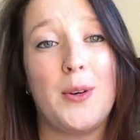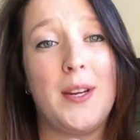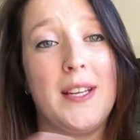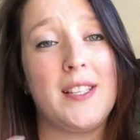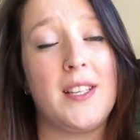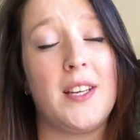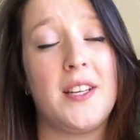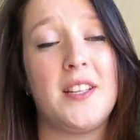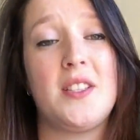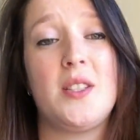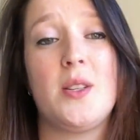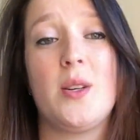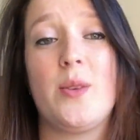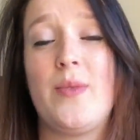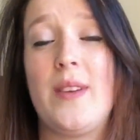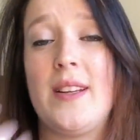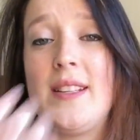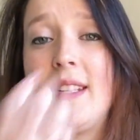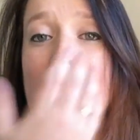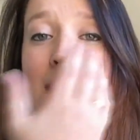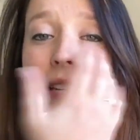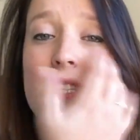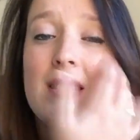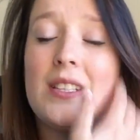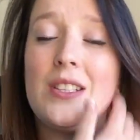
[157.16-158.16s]
he's going to do a
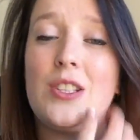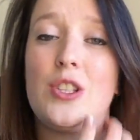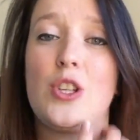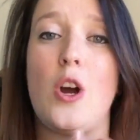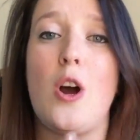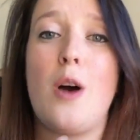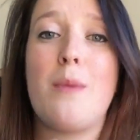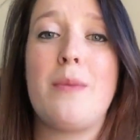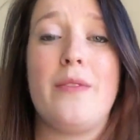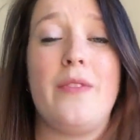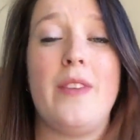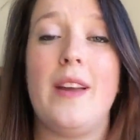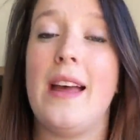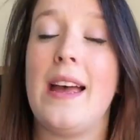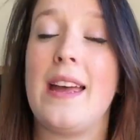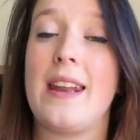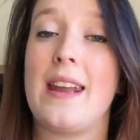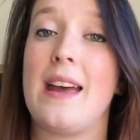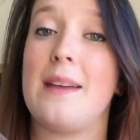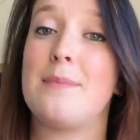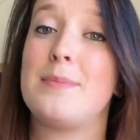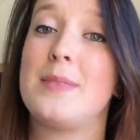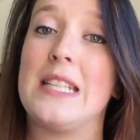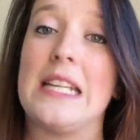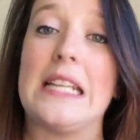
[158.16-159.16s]
fantastic job of
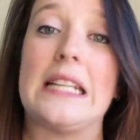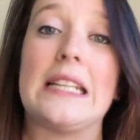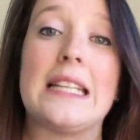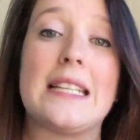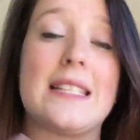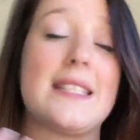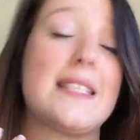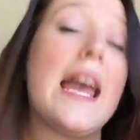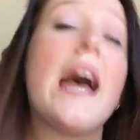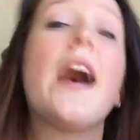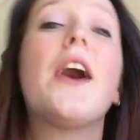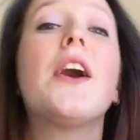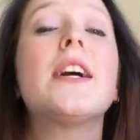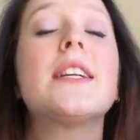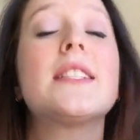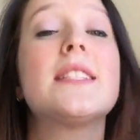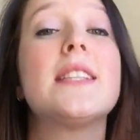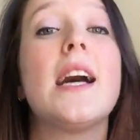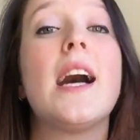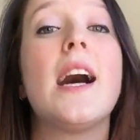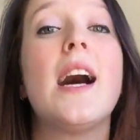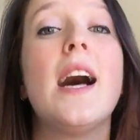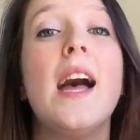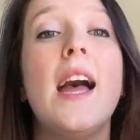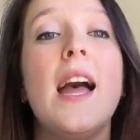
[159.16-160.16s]
adapting this
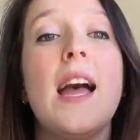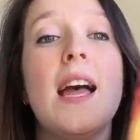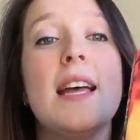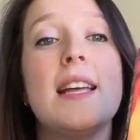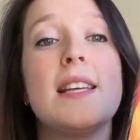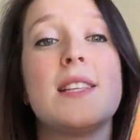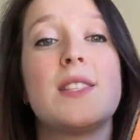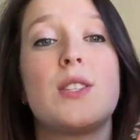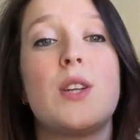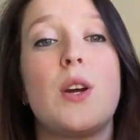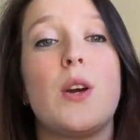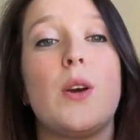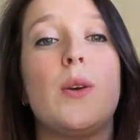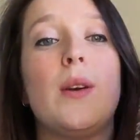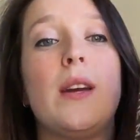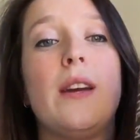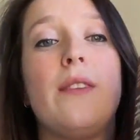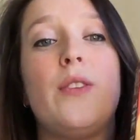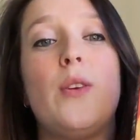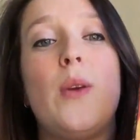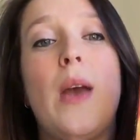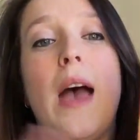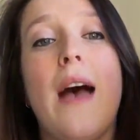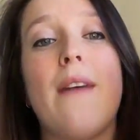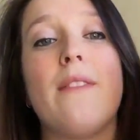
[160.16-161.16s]
character. So
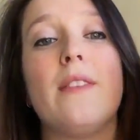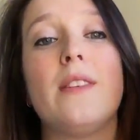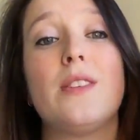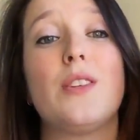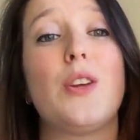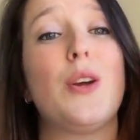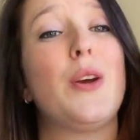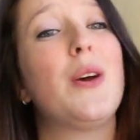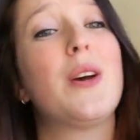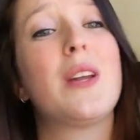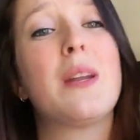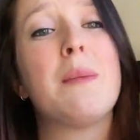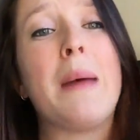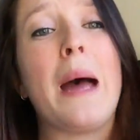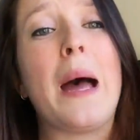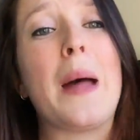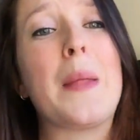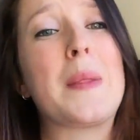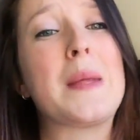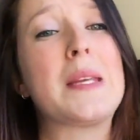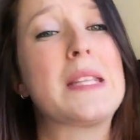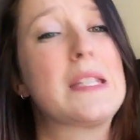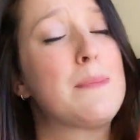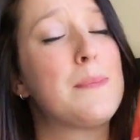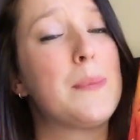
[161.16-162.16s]
if you haven't heard
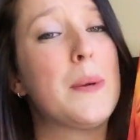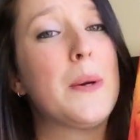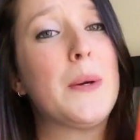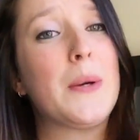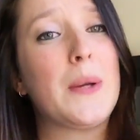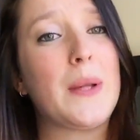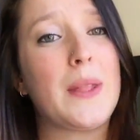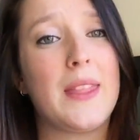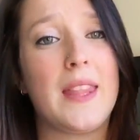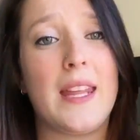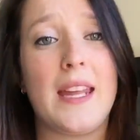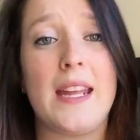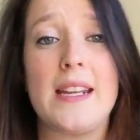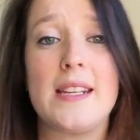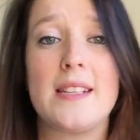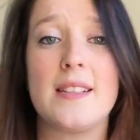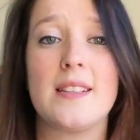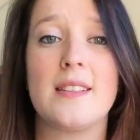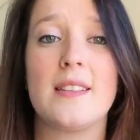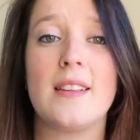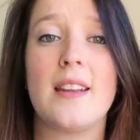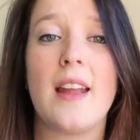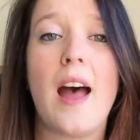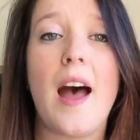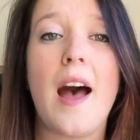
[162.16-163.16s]
about this book,
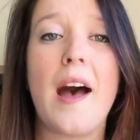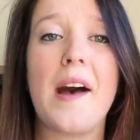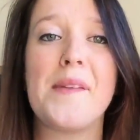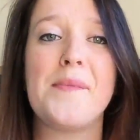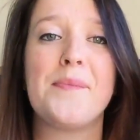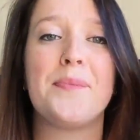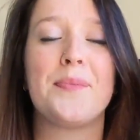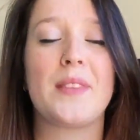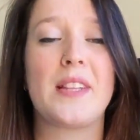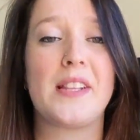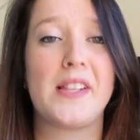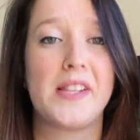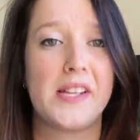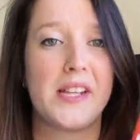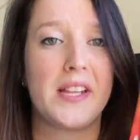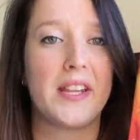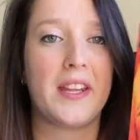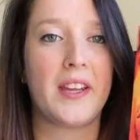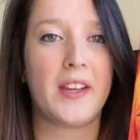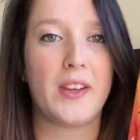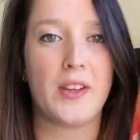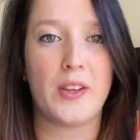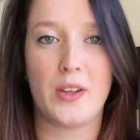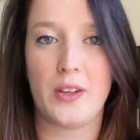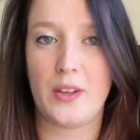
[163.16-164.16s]
then
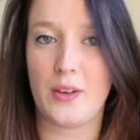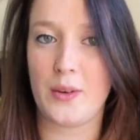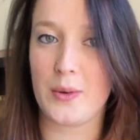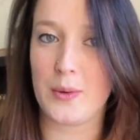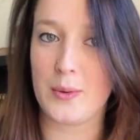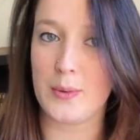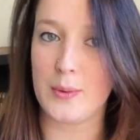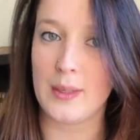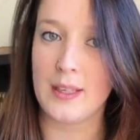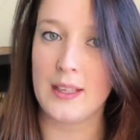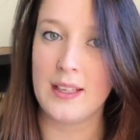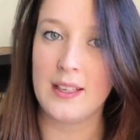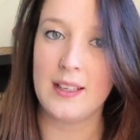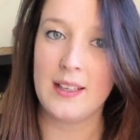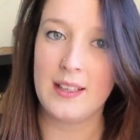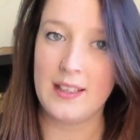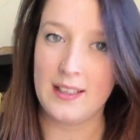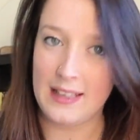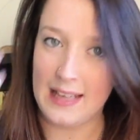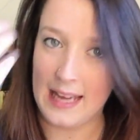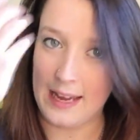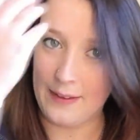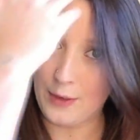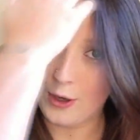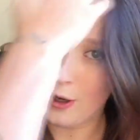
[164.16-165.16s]
clearly you
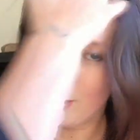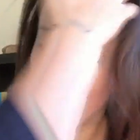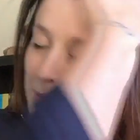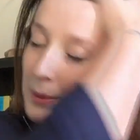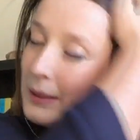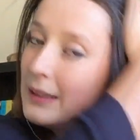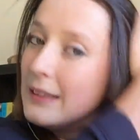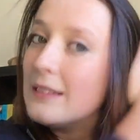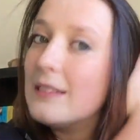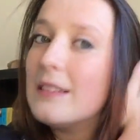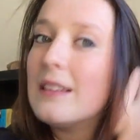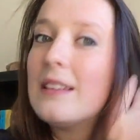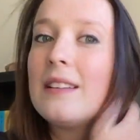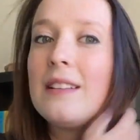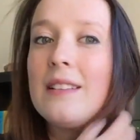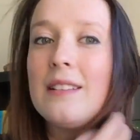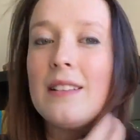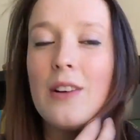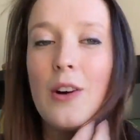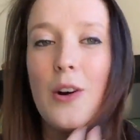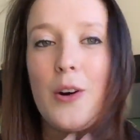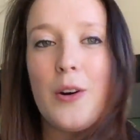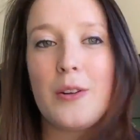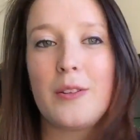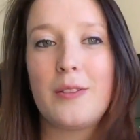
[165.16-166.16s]
have not been
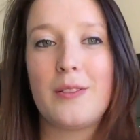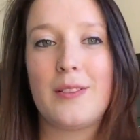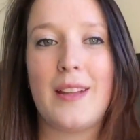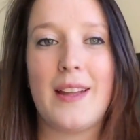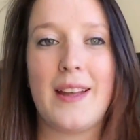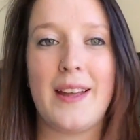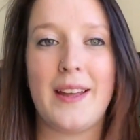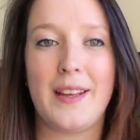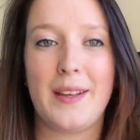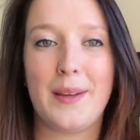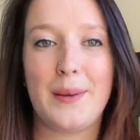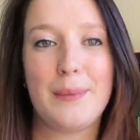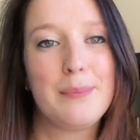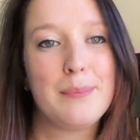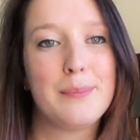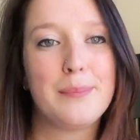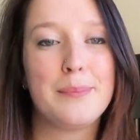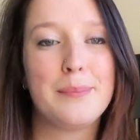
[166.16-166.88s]
on like